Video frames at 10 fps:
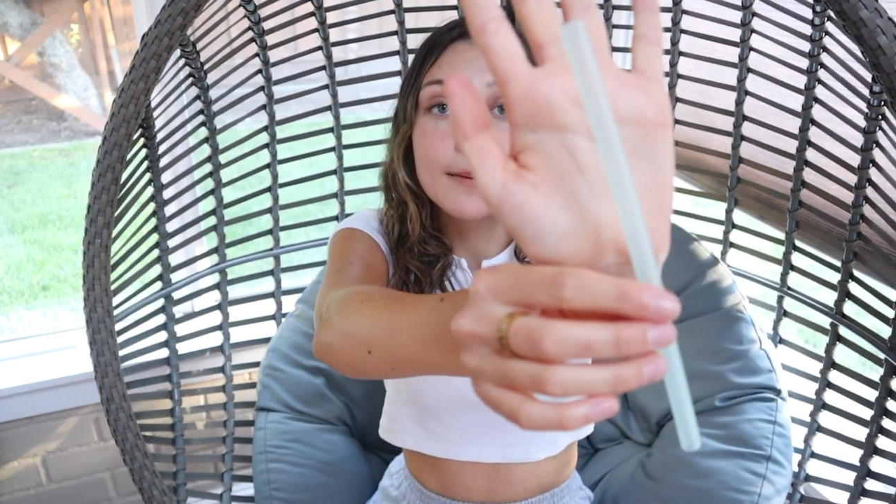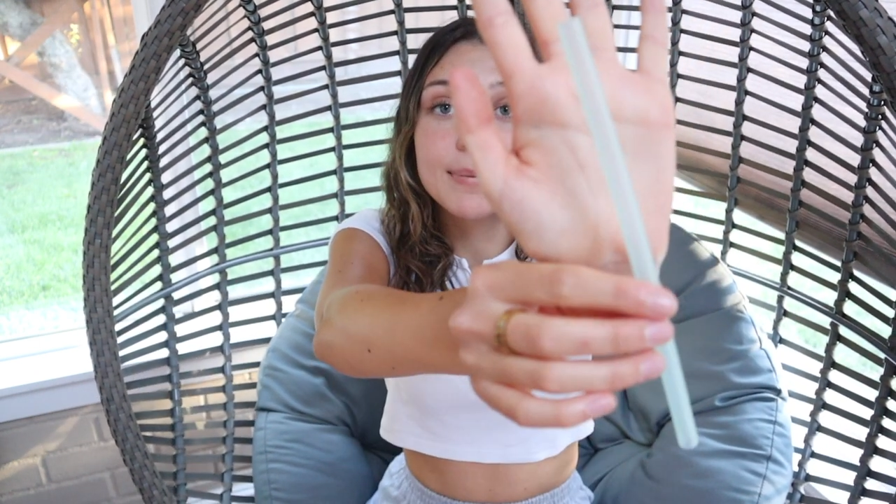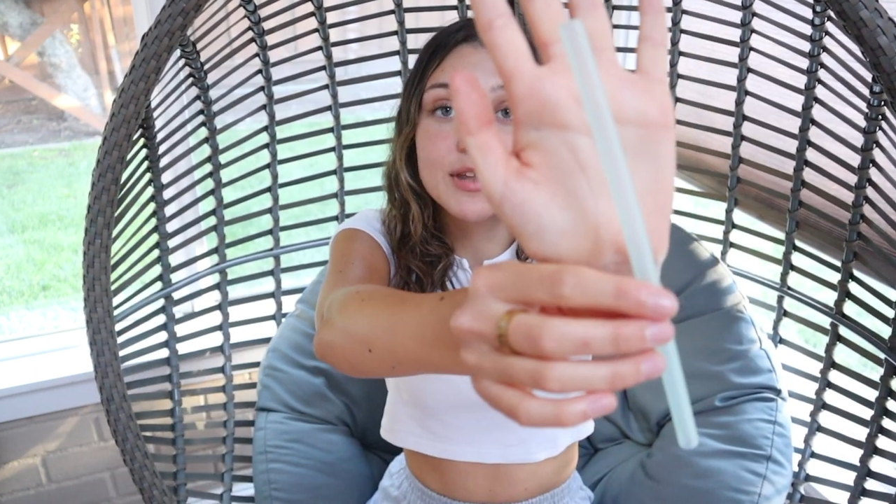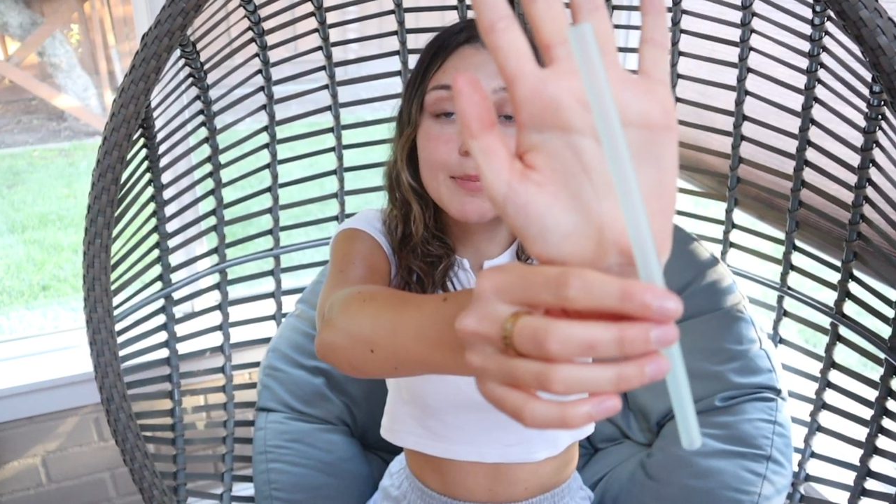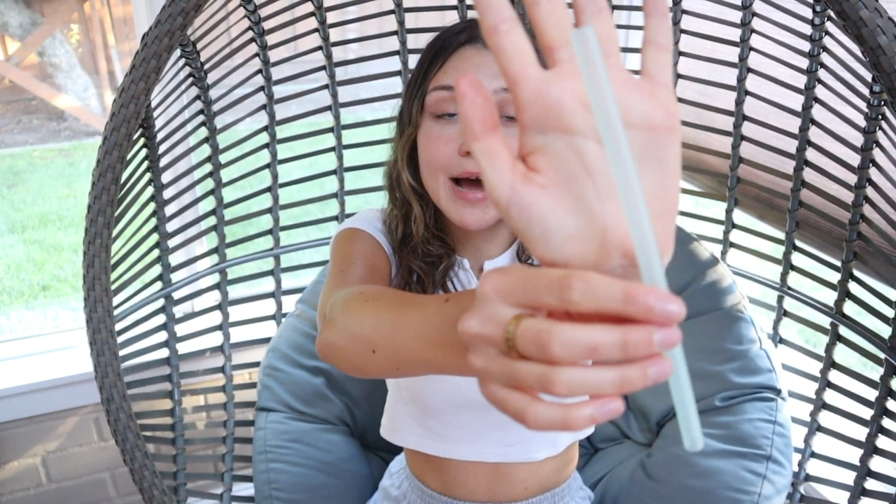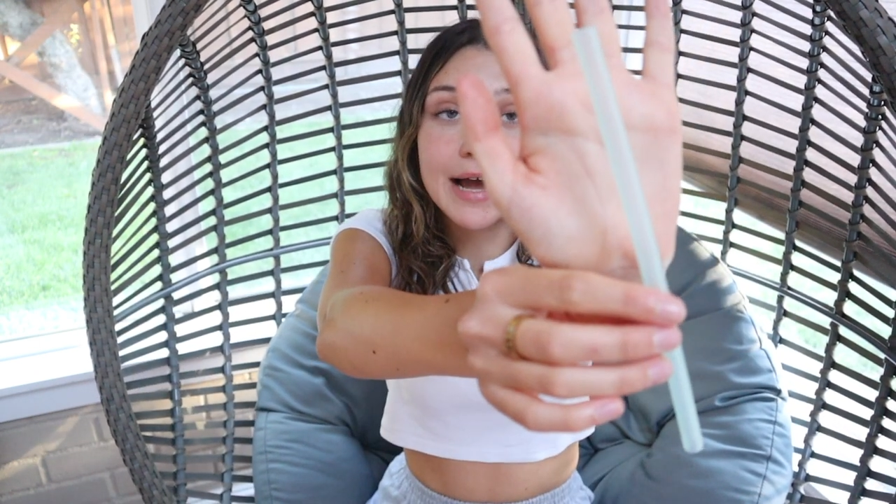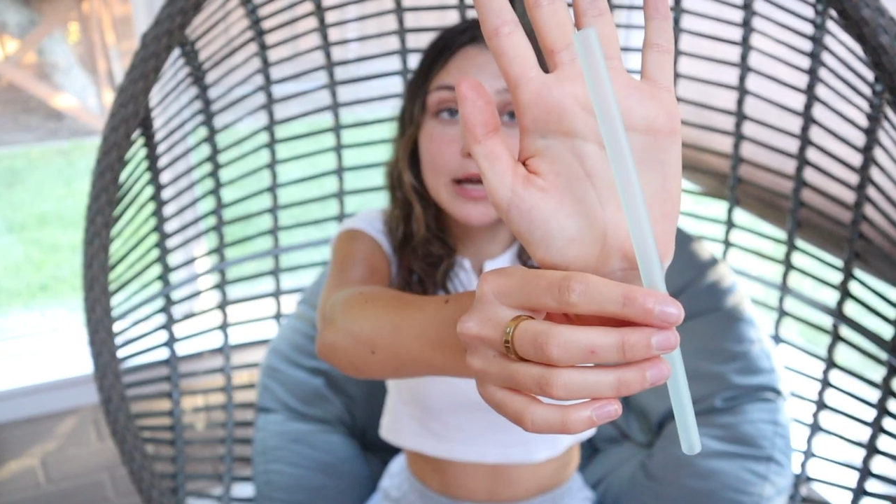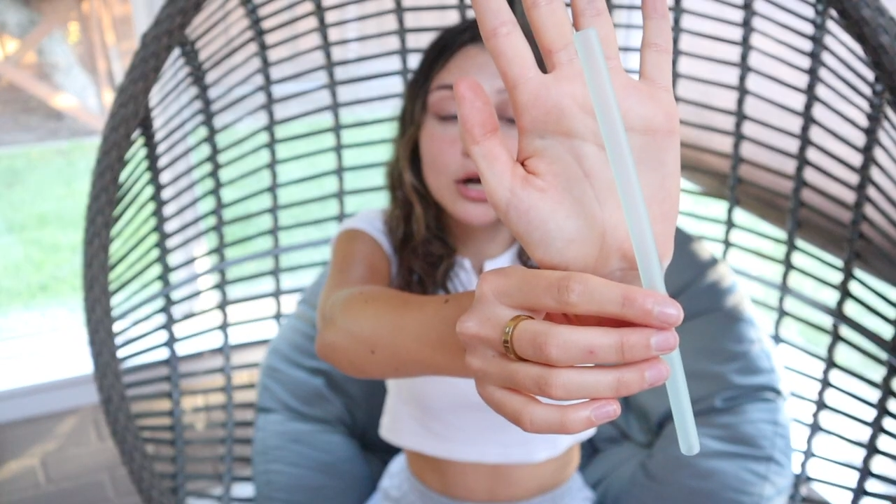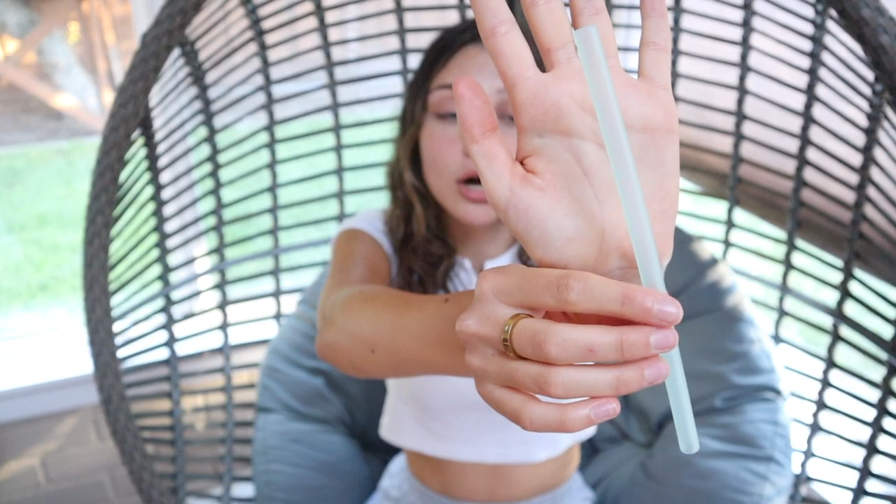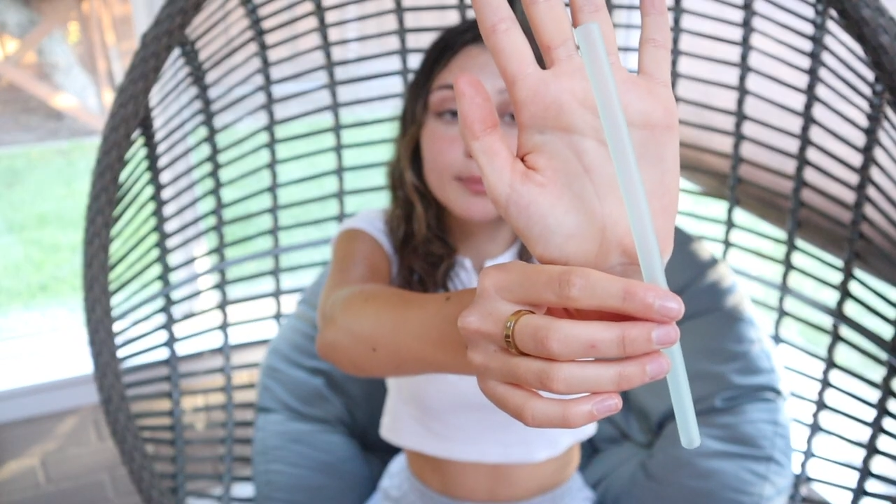But the pack
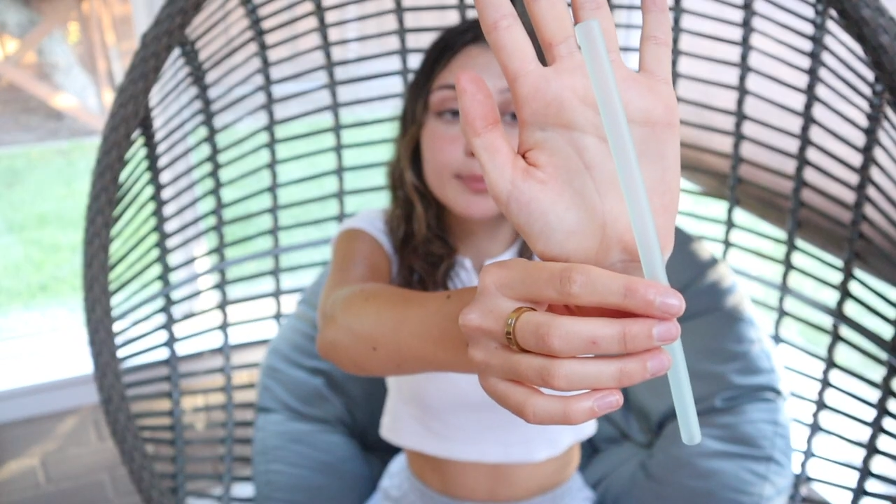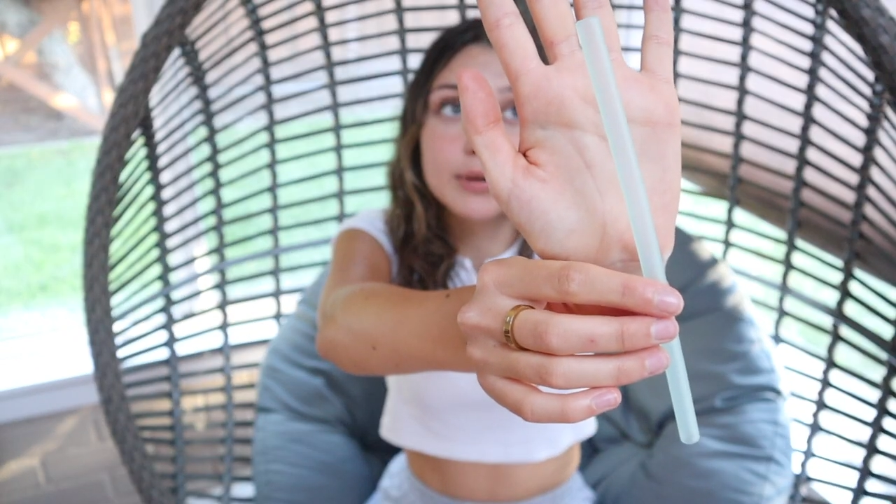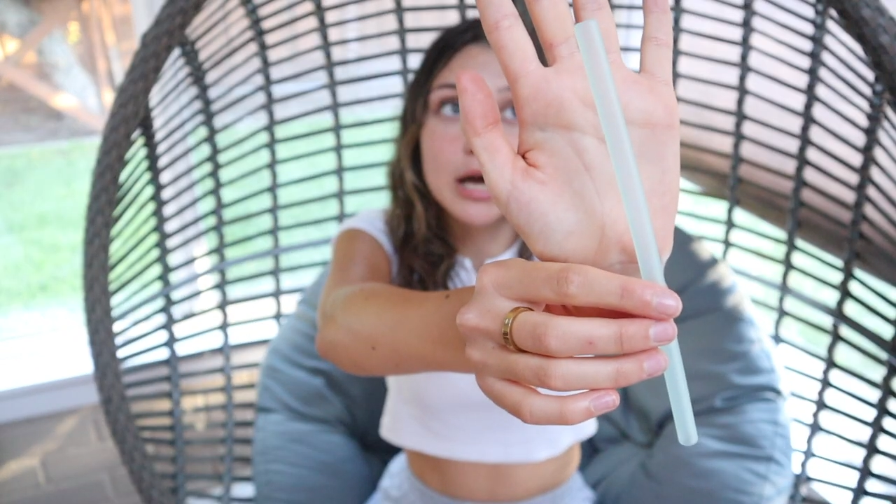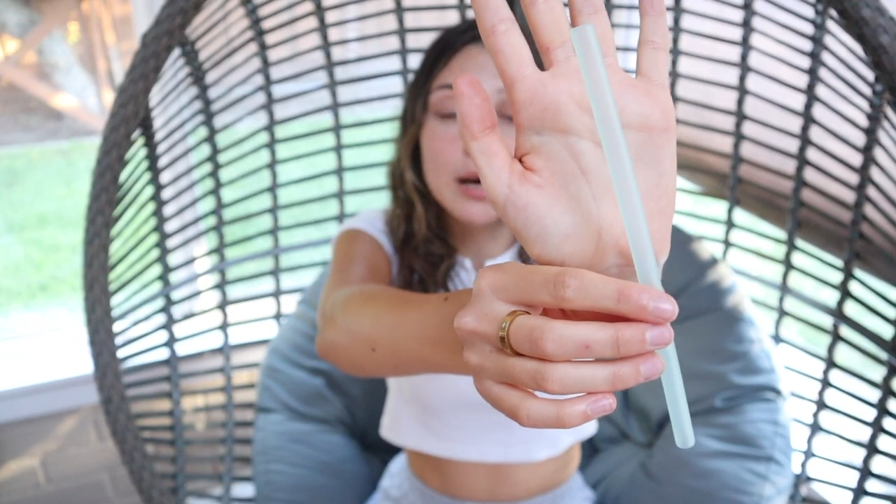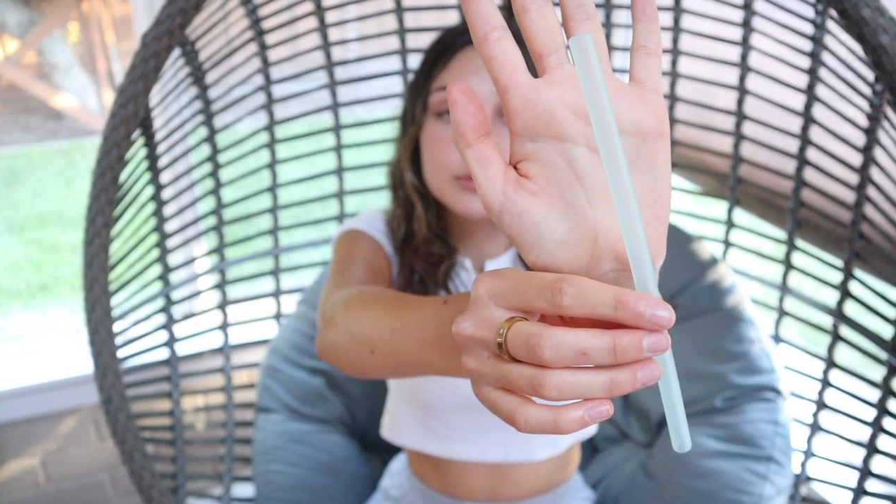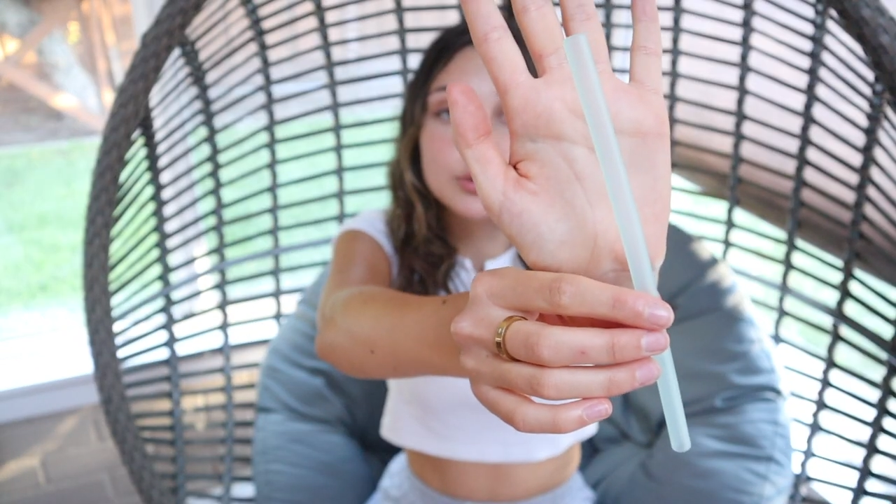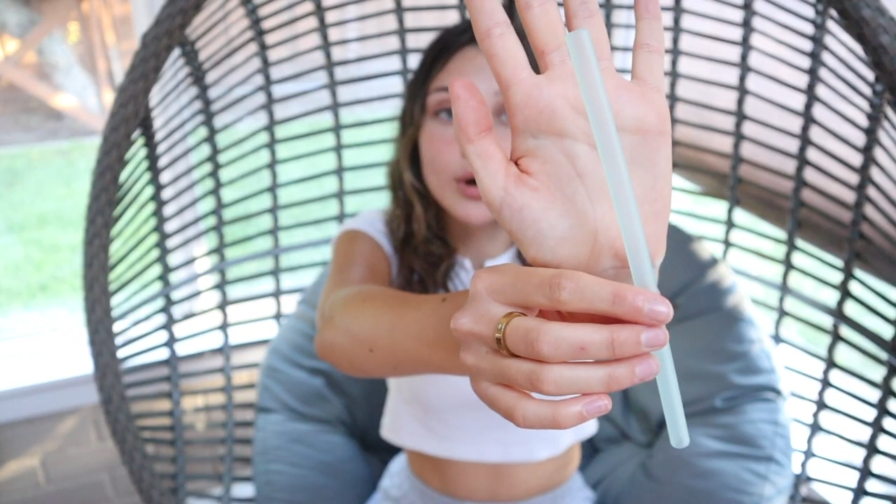I got comes